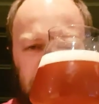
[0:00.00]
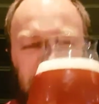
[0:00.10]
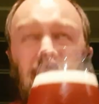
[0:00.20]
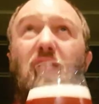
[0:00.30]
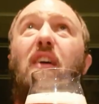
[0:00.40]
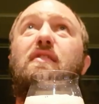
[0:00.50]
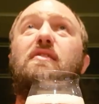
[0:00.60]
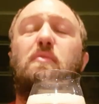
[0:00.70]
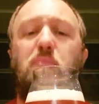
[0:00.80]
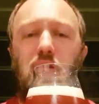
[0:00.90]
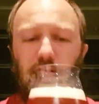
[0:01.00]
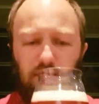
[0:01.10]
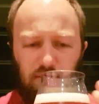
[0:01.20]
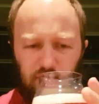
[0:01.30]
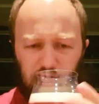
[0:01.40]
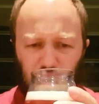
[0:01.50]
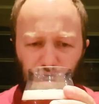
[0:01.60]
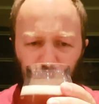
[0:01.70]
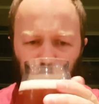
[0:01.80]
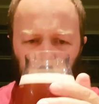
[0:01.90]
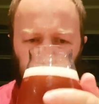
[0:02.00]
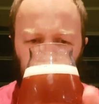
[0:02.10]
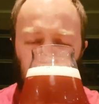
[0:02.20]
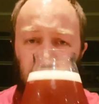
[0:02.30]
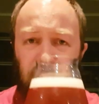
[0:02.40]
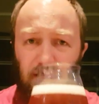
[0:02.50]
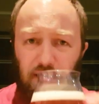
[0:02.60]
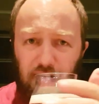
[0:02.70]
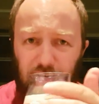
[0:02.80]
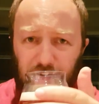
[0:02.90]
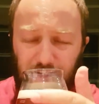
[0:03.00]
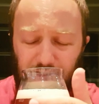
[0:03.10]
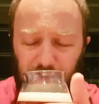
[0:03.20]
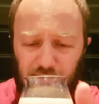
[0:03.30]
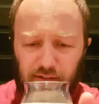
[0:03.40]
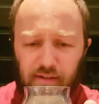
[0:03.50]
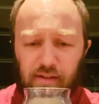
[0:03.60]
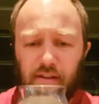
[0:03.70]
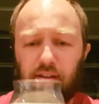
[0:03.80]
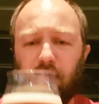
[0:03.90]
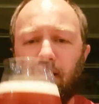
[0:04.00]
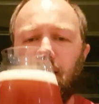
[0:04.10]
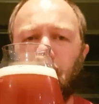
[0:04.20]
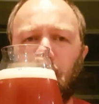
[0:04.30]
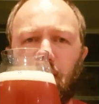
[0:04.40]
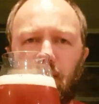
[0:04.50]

The light's a bit off here. We're at the